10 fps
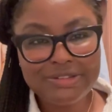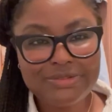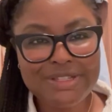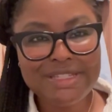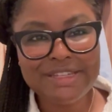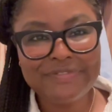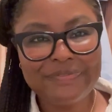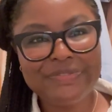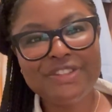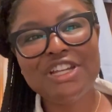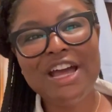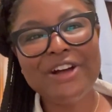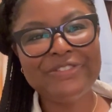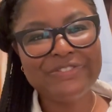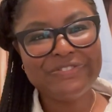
We'll see. Ciao.